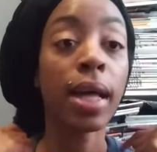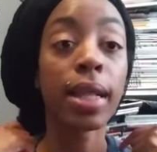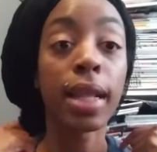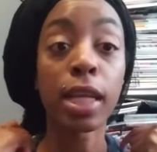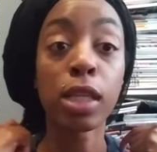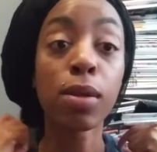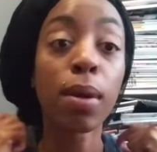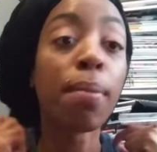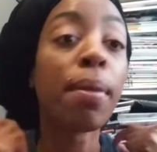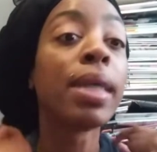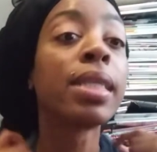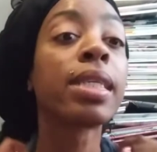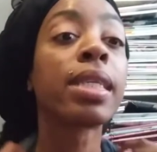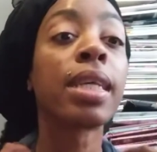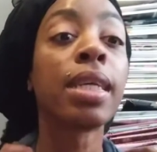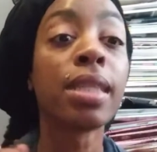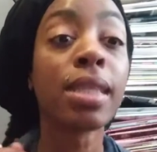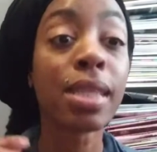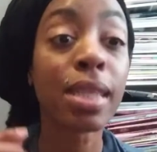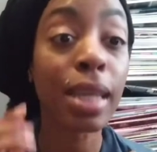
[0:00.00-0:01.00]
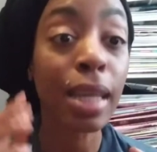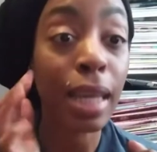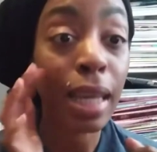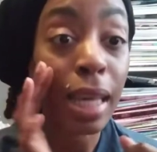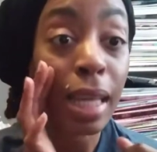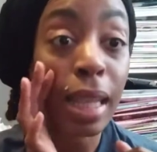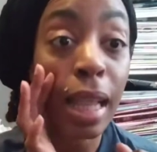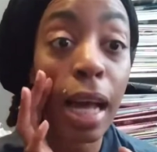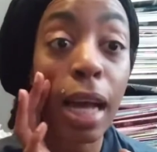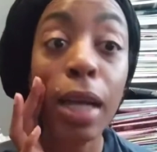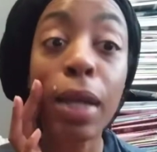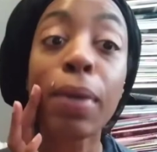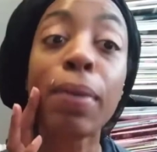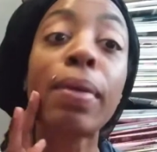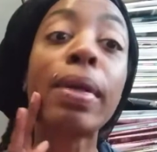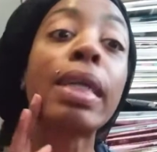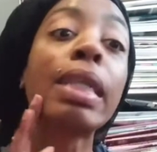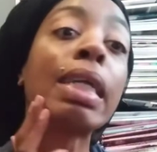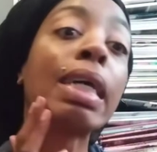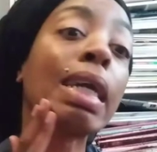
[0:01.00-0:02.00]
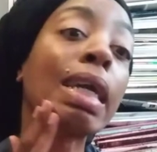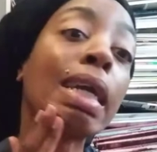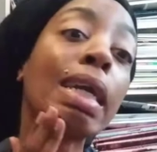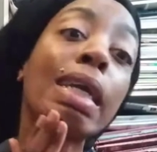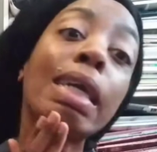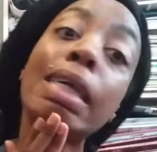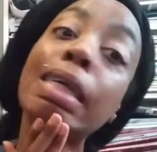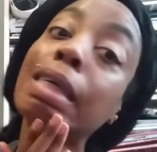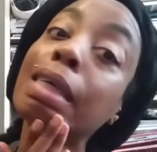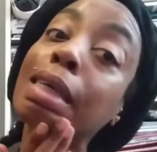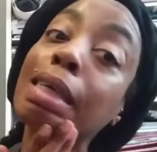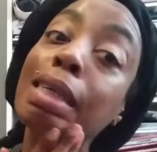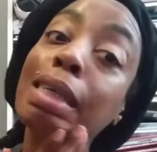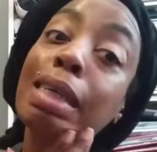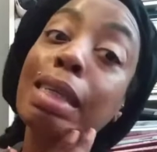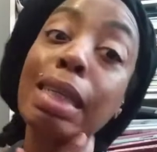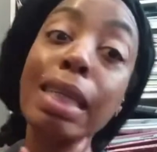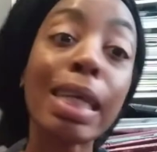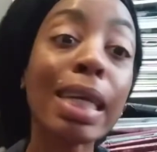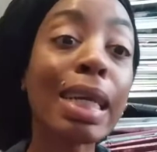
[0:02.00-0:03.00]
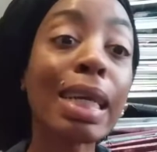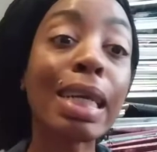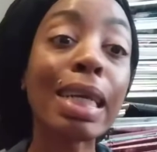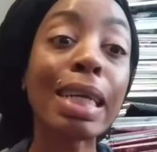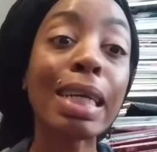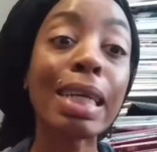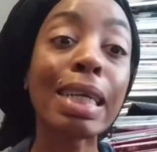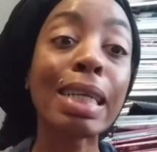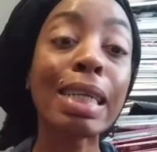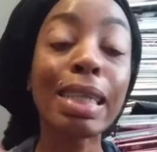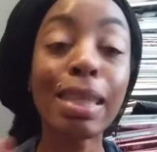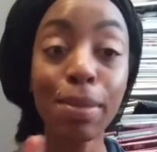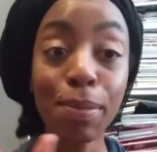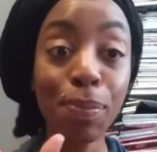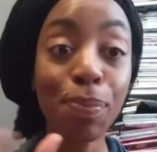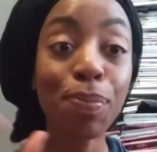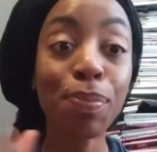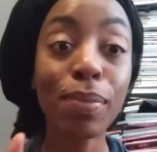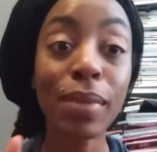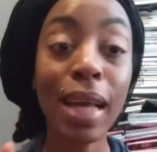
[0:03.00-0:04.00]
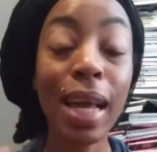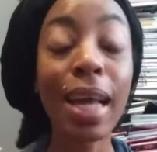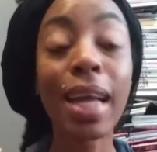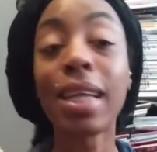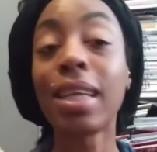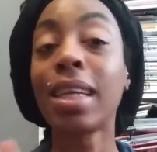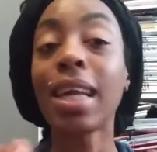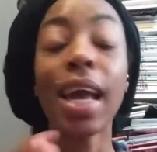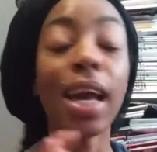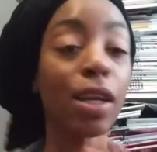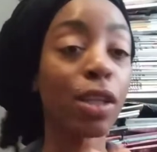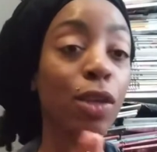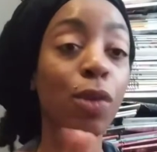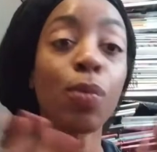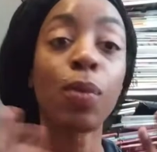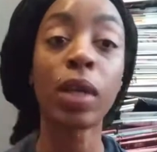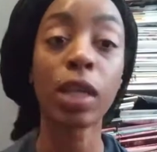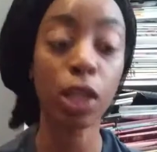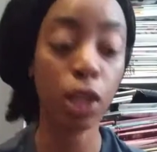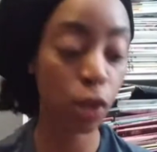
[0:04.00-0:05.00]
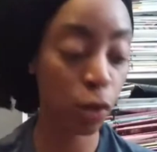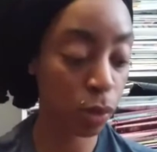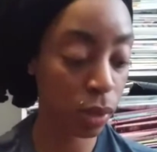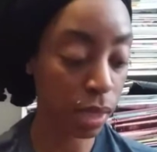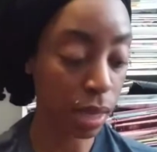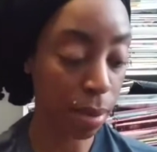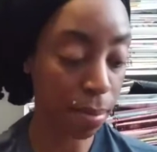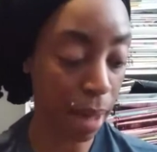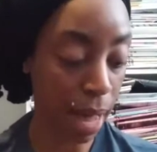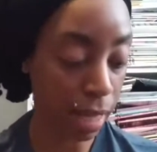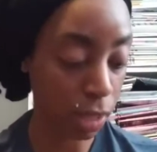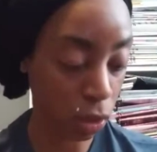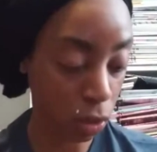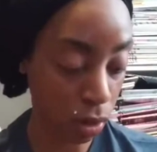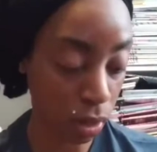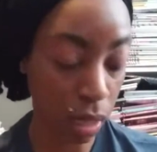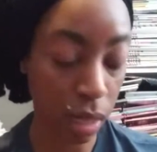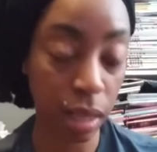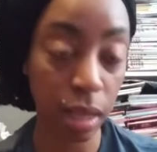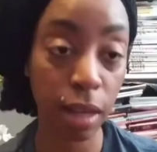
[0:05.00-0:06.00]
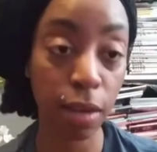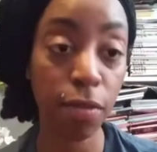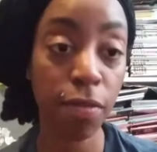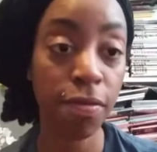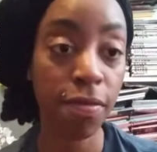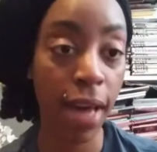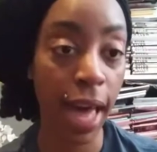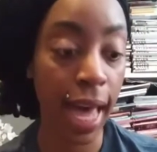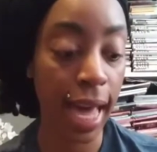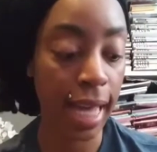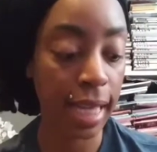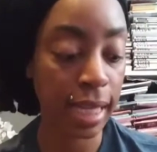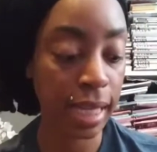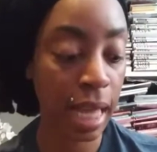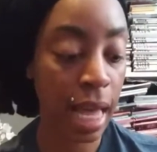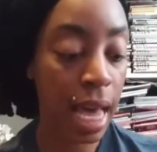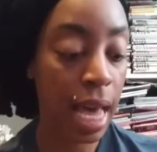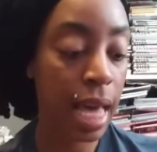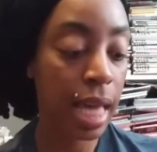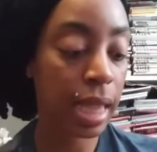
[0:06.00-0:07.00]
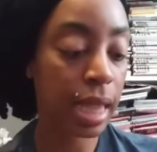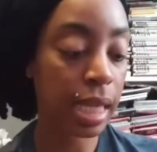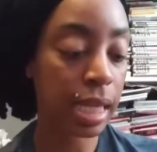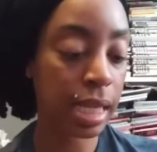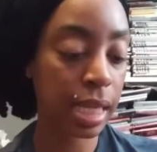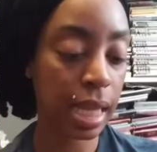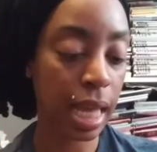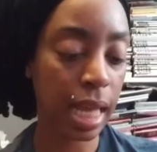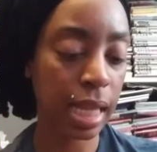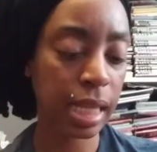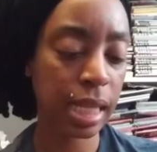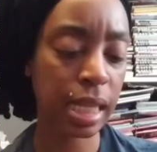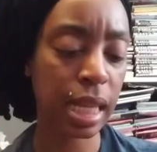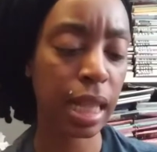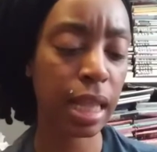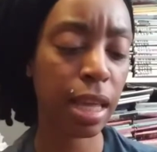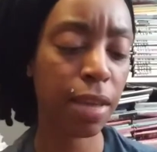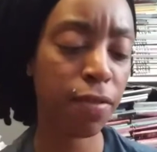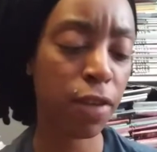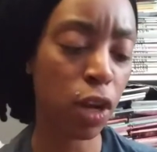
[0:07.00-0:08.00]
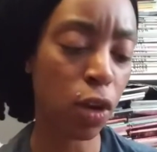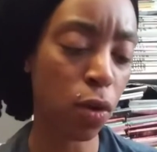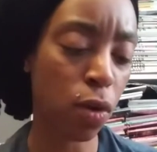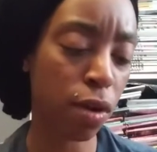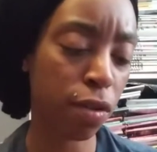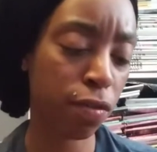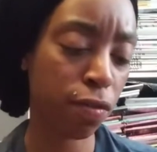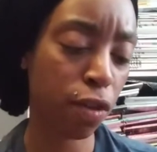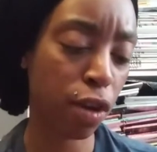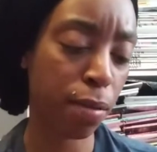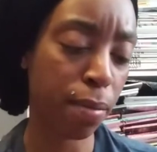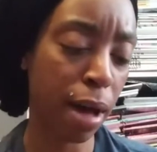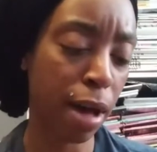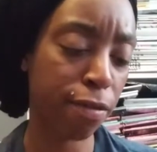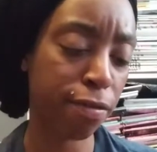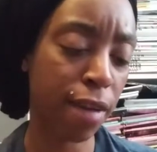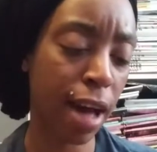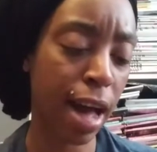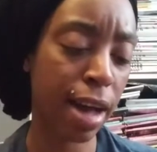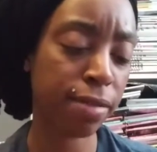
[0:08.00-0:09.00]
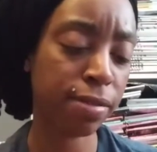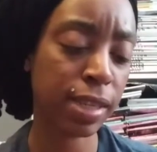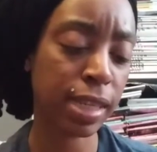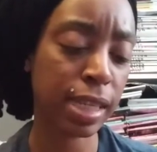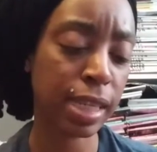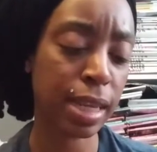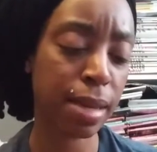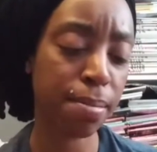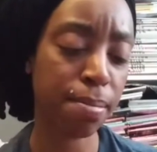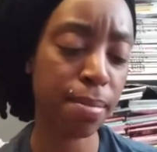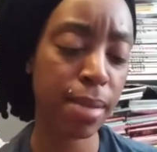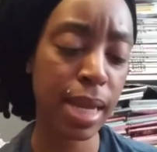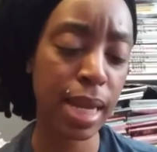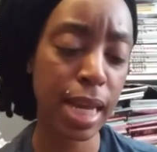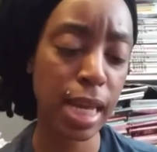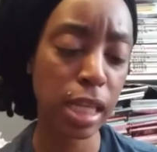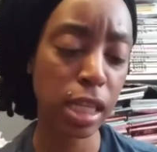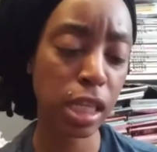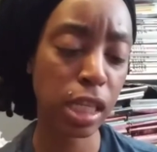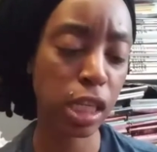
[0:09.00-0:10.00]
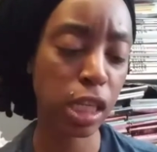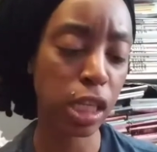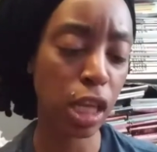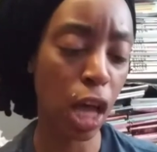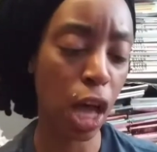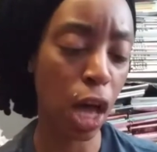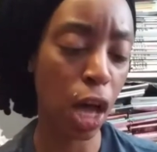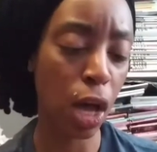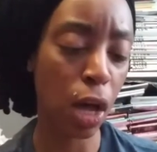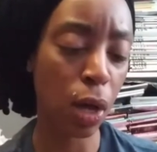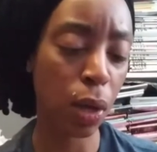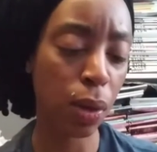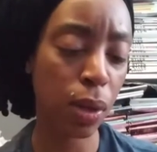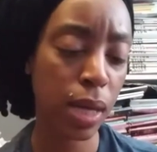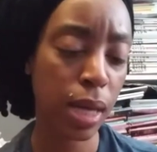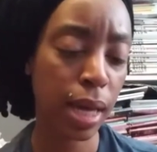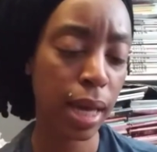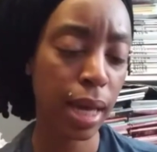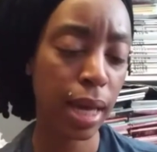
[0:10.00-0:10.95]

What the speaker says: that's why my skin's looking like really clean. And yeah, you want to use a mask on a clean face. This says to leave it on for about 5 to 10 minutes. So